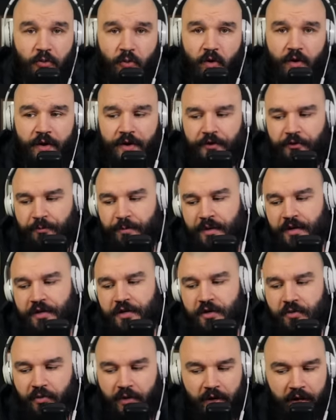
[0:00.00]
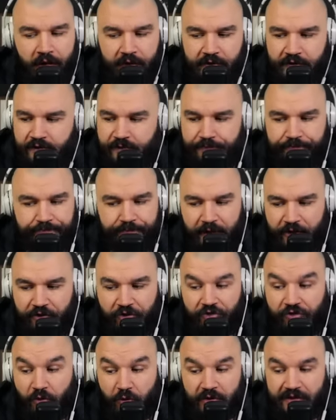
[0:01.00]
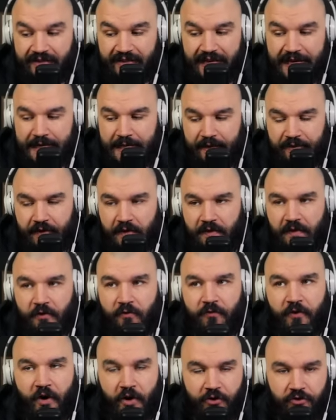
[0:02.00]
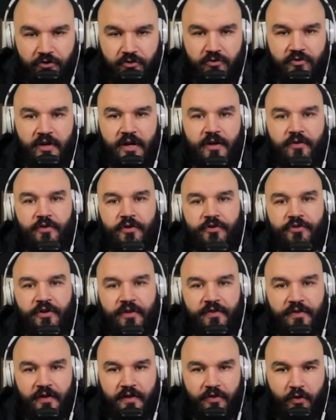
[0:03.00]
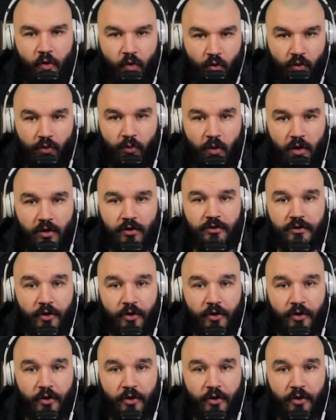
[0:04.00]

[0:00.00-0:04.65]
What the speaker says: warheads being utilized. I just don't see it. I think they're far too dangerous. I think the whole world